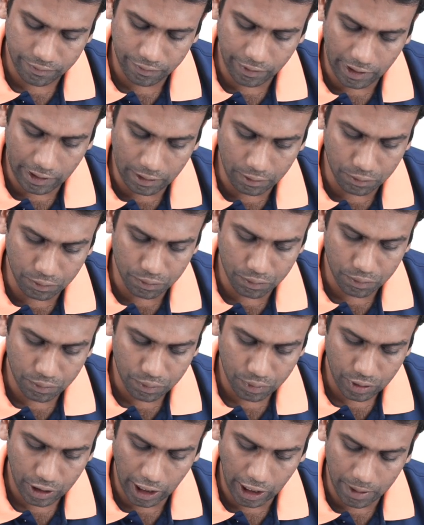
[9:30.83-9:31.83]
value
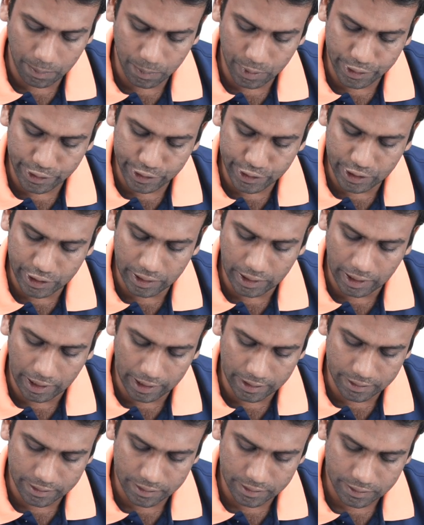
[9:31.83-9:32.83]
can be written
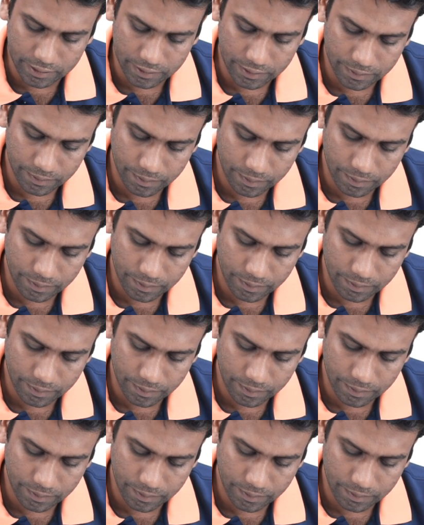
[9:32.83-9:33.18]
as